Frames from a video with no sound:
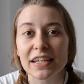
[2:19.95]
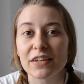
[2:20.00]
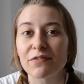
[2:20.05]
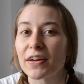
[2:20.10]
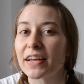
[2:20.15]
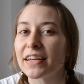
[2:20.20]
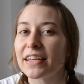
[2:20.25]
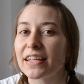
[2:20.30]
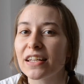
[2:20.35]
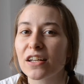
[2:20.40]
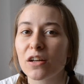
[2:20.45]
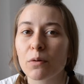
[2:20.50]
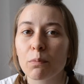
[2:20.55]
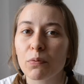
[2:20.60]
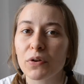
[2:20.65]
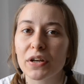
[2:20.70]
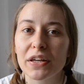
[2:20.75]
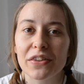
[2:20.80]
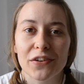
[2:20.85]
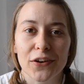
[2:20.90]
If I needed a
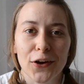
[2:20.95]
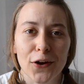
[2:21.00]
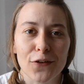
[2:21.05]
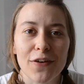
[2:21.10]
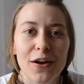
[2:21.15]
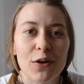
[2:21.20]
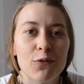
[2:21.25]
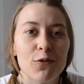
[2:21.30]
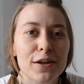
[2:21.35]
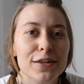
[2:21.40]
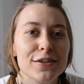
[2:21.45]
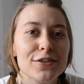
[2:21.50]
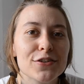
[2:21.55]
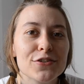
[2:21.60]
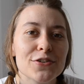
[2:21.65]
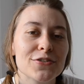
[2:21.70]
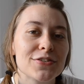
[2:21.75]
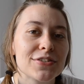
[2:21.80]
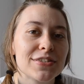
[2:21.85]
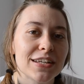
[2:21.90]
breather, if I wanted
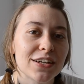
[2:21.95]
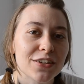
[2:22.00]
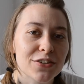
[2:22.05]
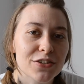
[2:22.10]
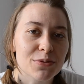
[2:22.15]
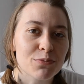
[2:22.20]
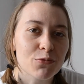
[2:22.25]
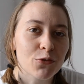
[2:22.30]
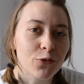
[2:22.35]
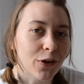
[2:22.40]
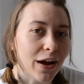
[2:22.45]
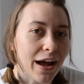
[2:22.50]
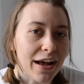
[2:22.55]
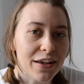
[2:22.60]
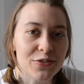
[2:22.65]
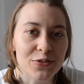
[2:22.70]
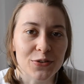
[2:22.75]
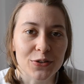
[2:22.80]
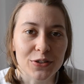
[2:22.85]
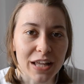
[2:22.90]
to just sit on some
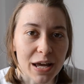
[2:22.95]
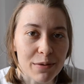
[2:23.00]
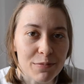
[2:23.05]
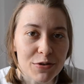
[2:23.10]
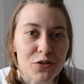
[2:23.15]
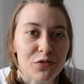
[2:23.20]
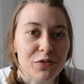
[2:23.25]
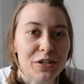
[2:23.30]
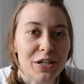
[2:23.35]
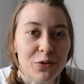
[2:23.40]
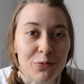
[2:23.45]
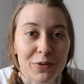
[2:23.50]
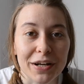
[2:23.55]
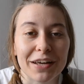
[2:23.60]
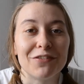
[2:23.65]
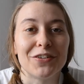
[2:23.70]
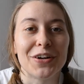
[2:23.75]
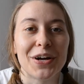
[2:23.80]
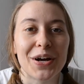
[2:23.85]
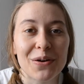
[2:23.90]
grass or climb a tree or
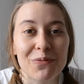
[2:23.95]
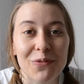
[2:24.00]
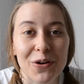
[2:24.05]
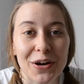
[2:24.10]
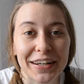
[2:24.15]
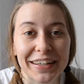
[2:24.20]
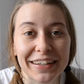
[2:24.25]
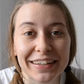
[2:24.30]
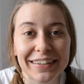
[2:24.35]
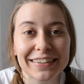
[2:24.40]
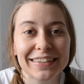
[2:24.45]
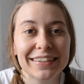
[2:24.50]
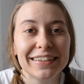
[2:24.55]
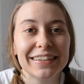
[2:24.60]
whatever I wanted,